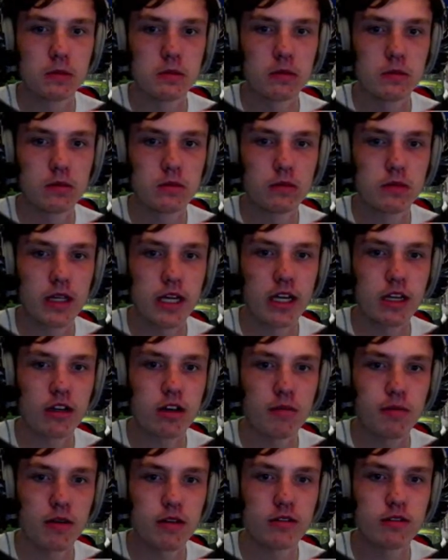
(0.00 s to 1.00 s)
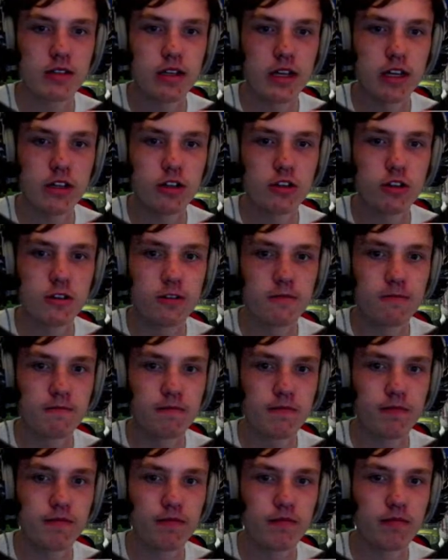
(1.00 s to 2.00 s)
The automatic brake is holding the
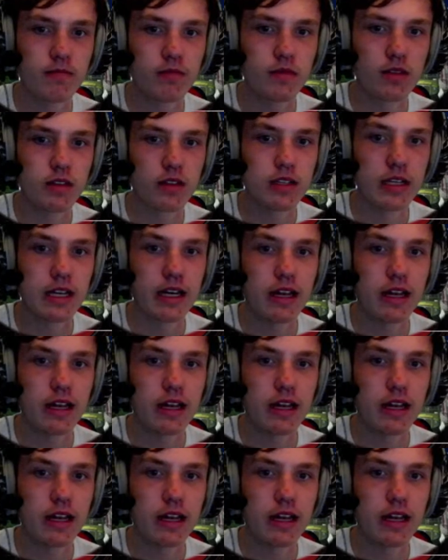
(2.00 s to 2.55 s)
train, so the parking